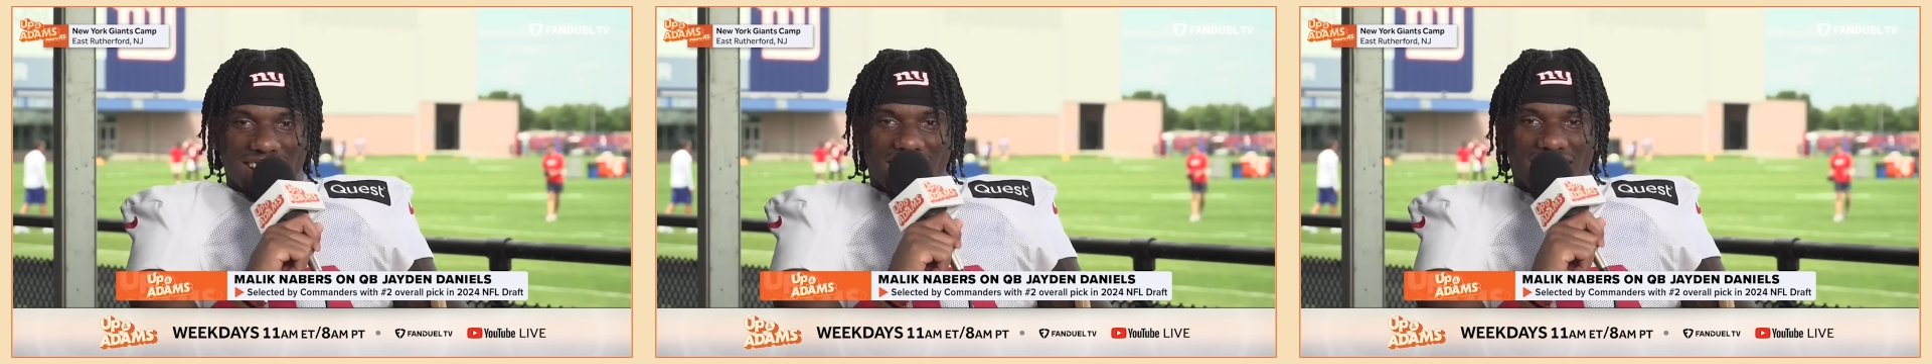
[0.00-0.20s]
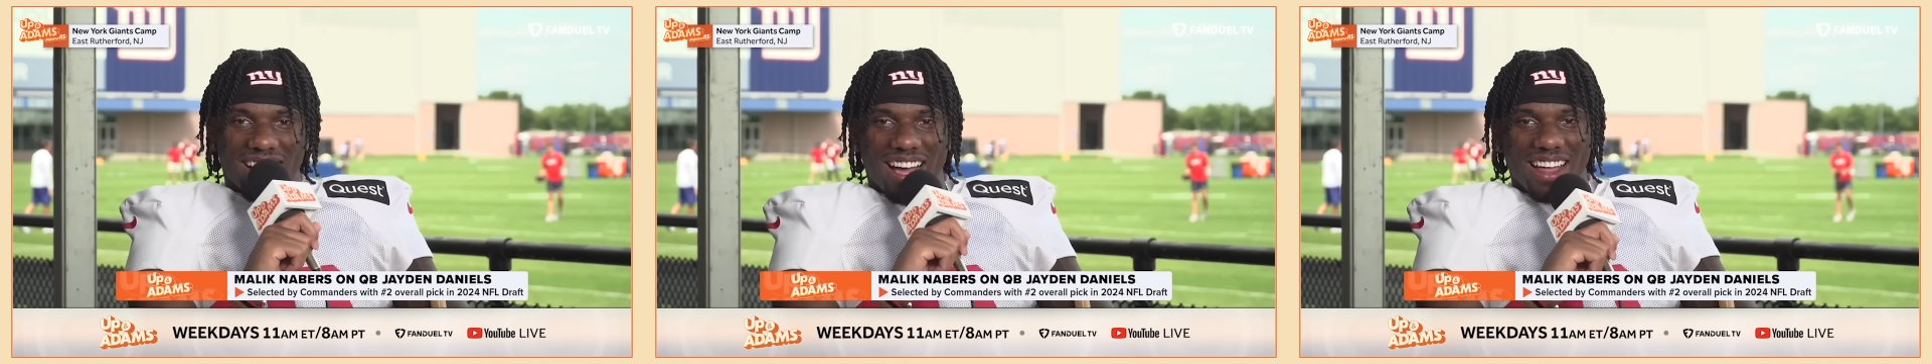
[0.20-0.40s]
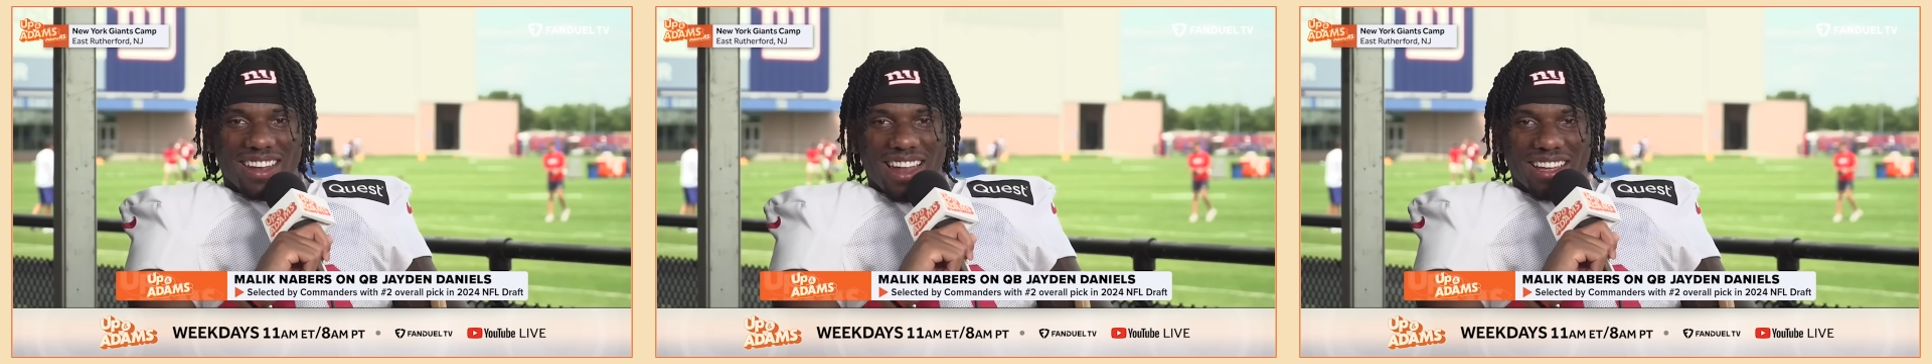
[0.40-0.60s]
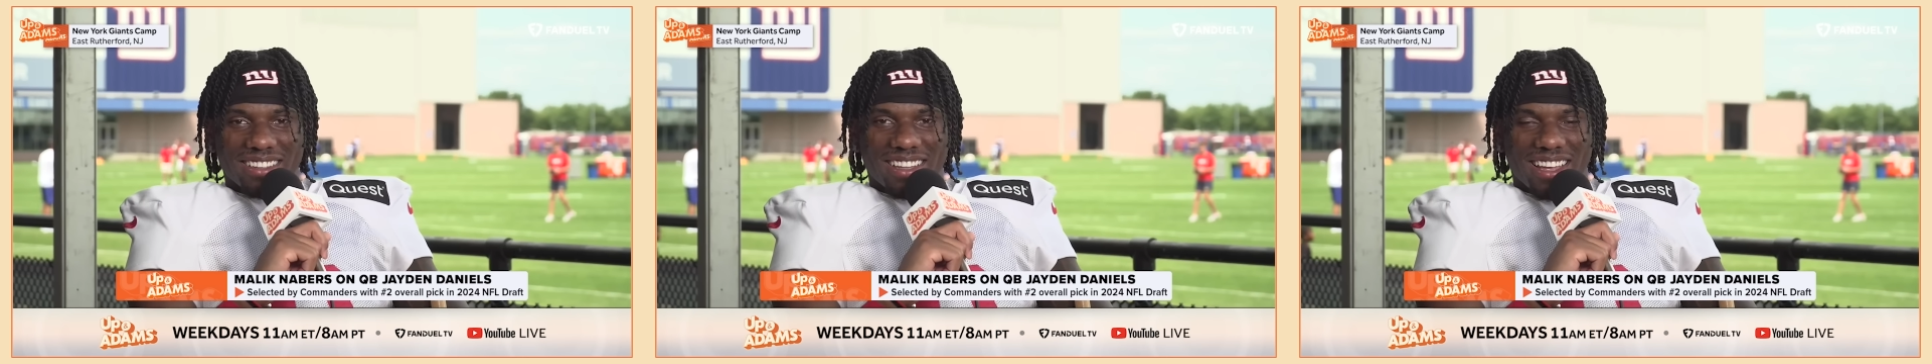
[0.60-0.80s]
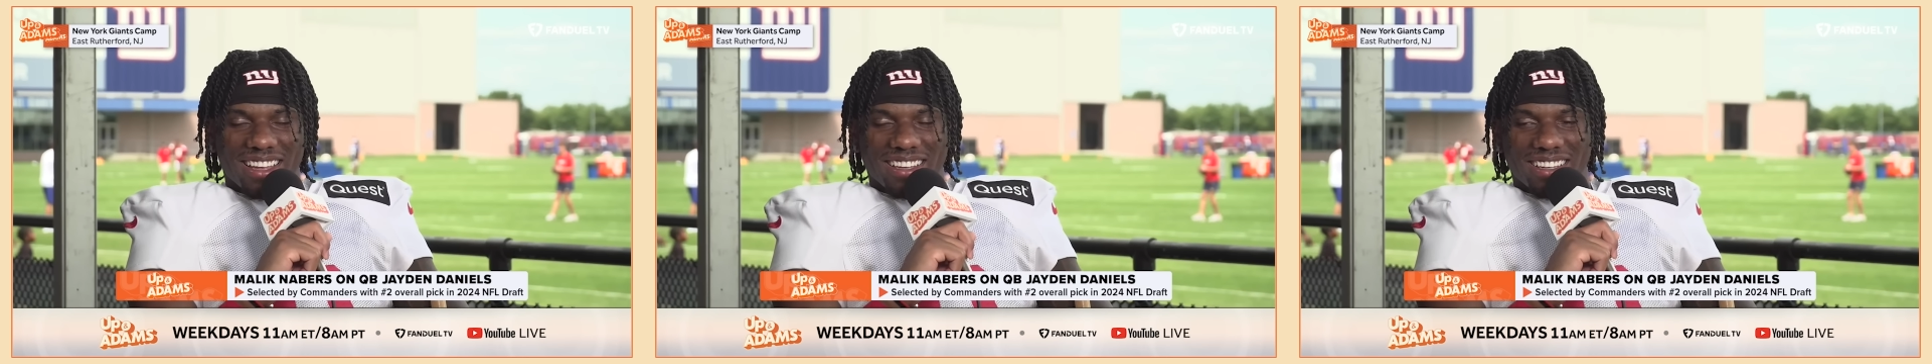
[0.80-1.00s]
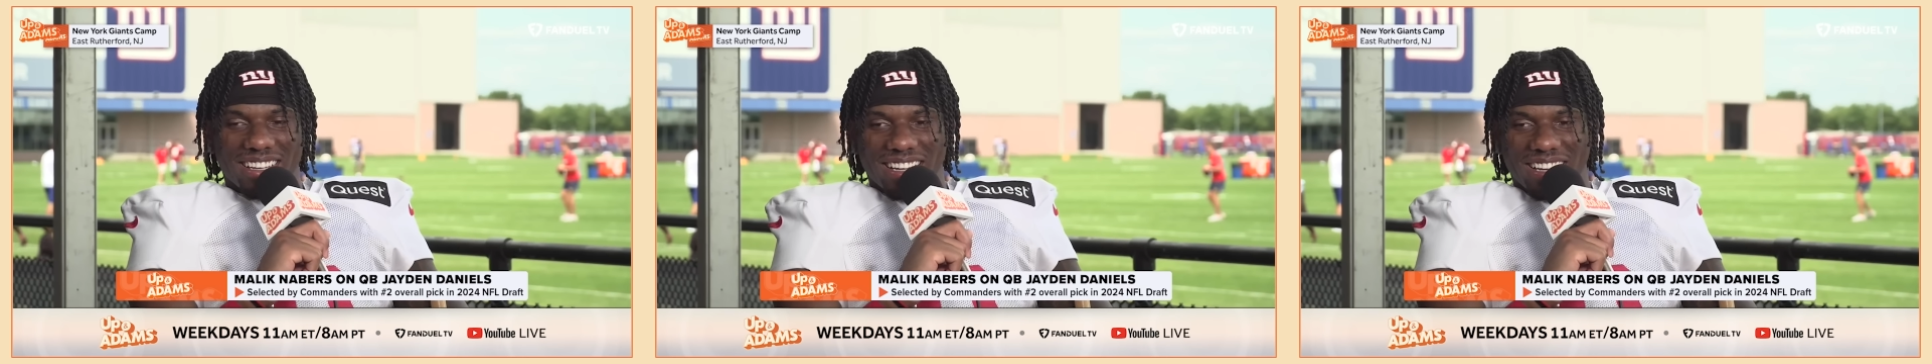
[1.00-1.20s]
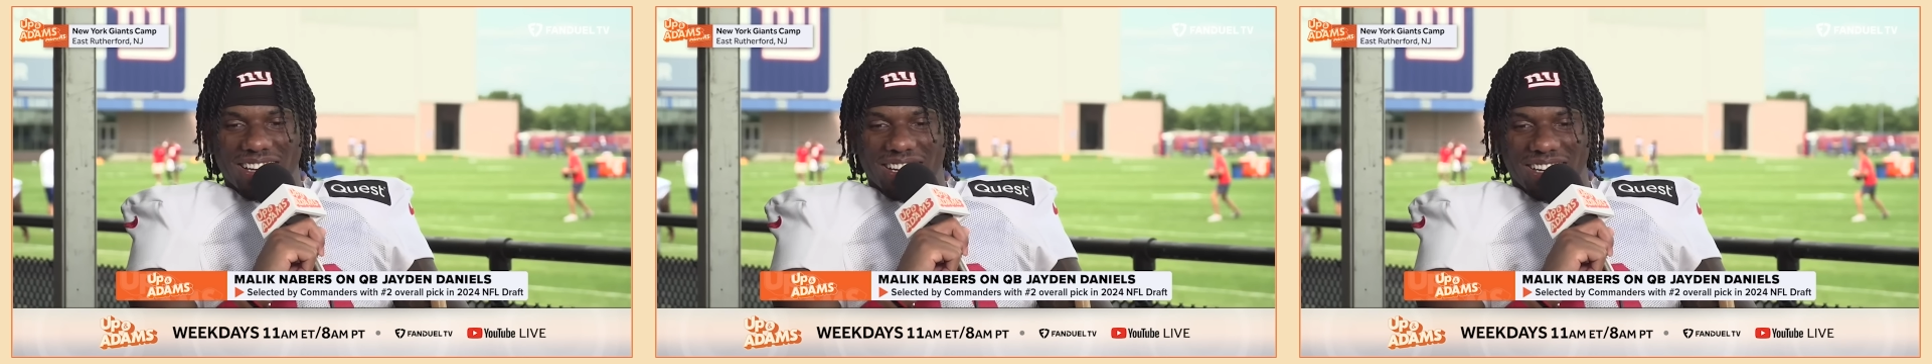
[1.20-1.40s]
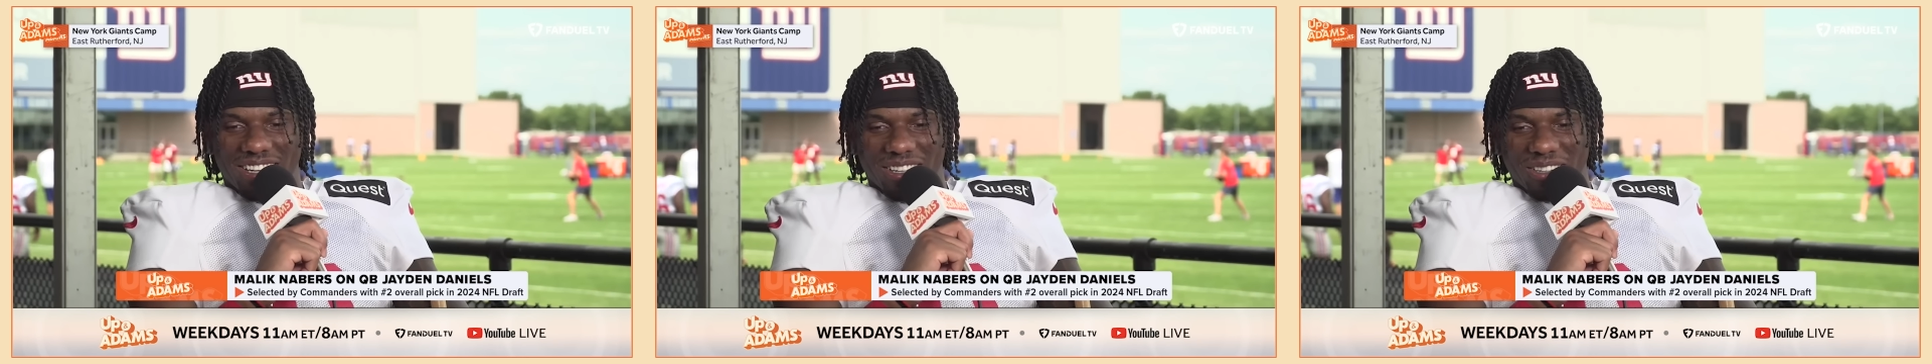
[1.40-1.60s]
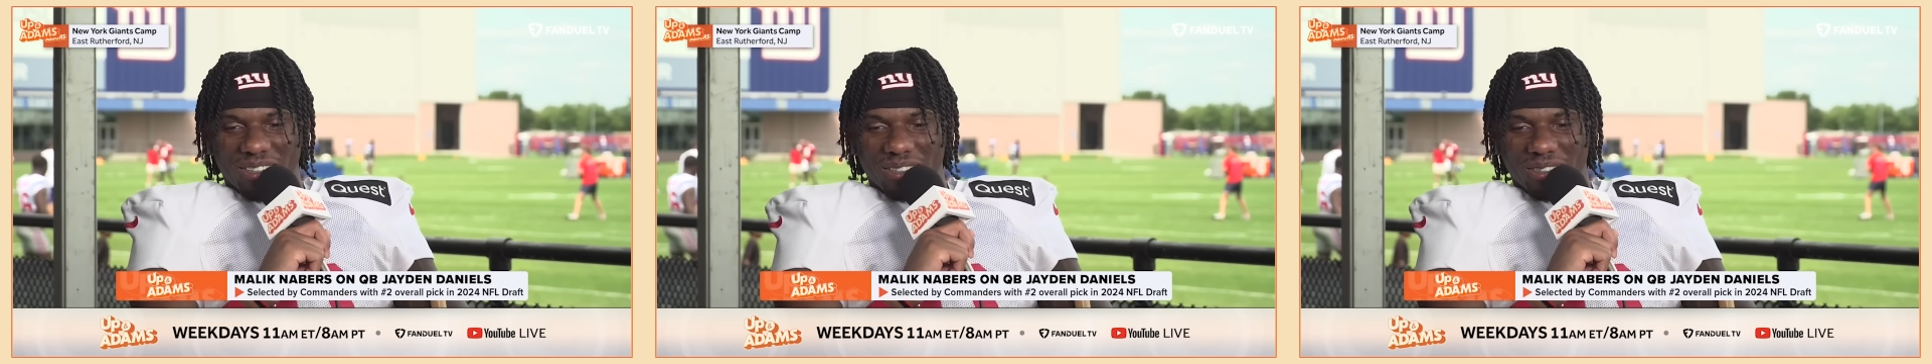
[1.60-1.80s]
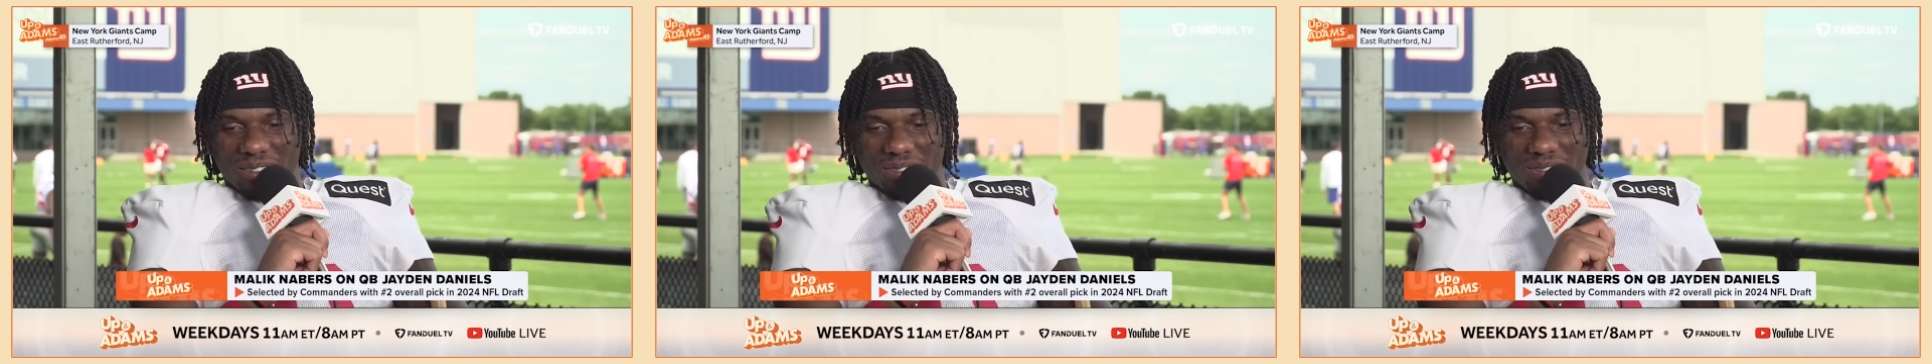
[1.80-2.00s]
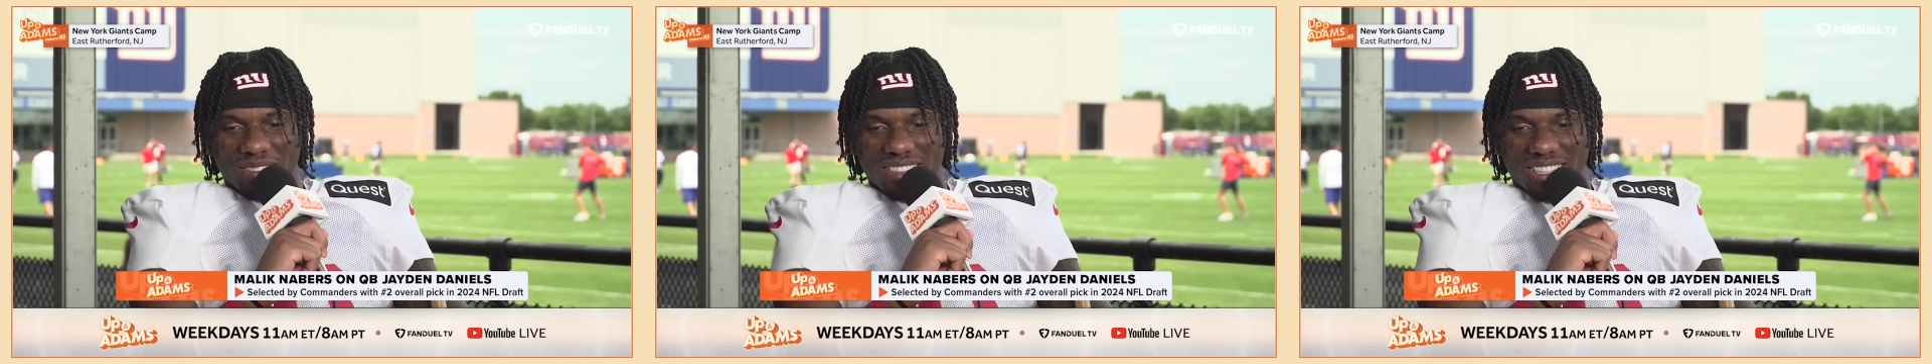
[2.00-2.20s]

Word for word: and I, I like that. Um,